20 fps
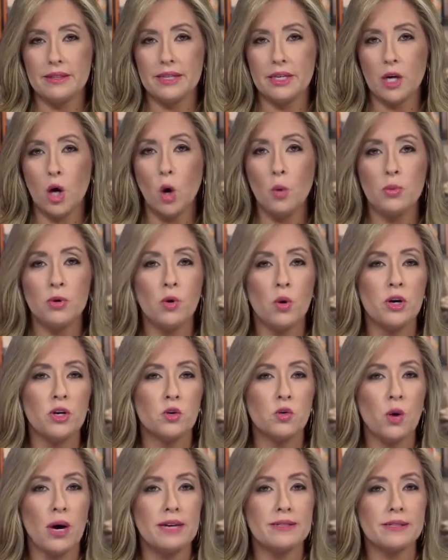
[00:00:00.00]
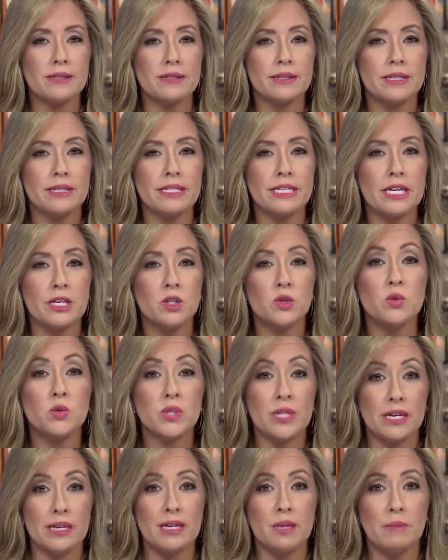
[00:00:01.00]
The opioid crisis
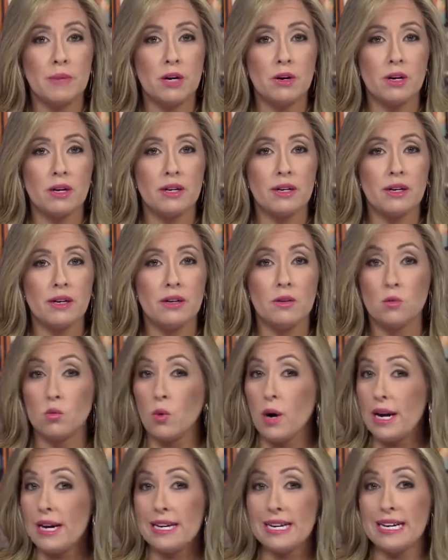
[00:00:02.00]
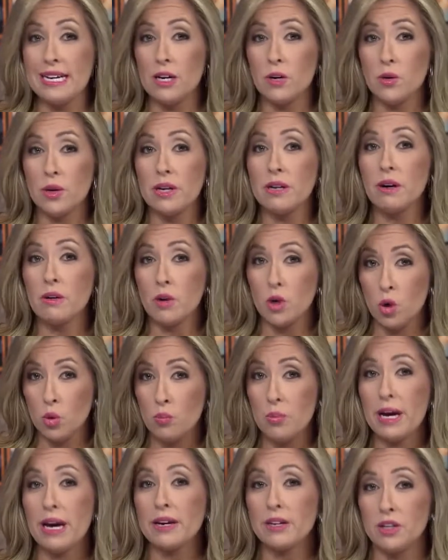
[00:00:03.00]
continues in America and right here in our
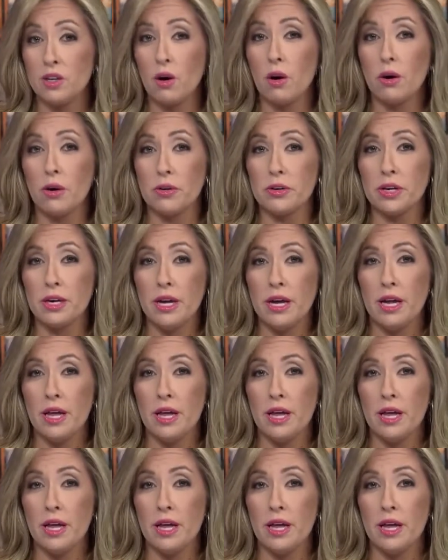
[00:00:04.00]
own backyard.